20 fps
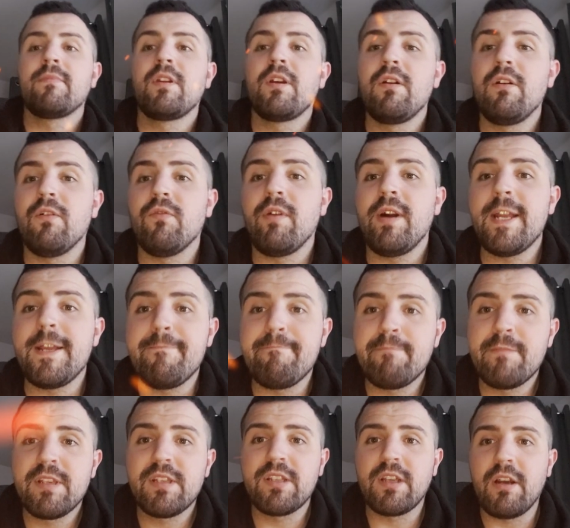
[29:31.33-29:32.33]
Alrighty,
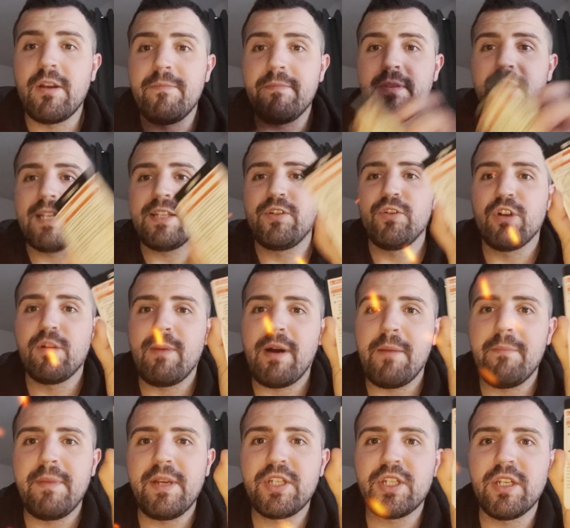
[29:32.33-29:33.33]
so let's talk
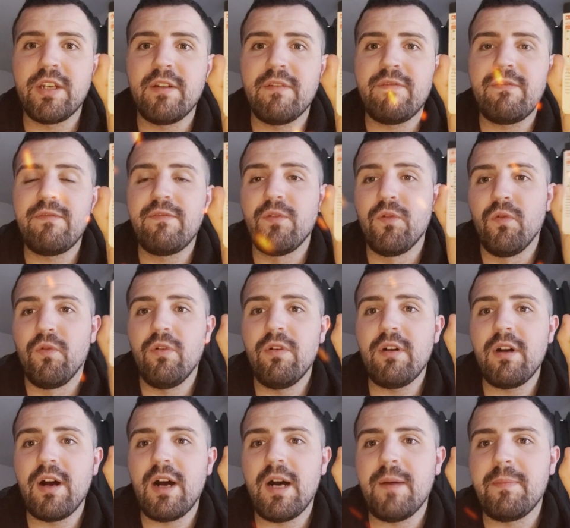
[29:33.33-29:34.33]
about mission
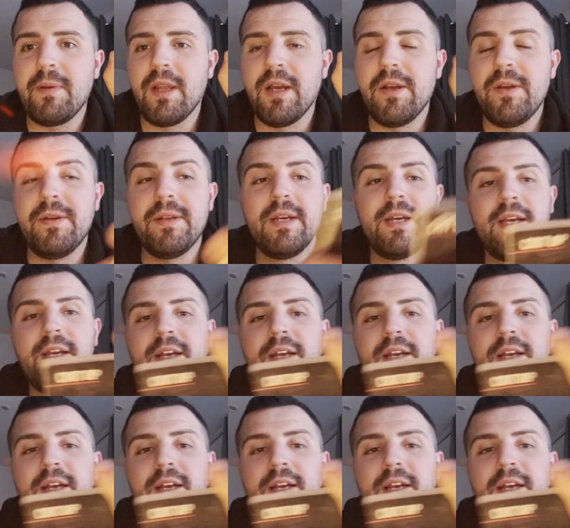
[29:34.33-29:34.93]
4, upload.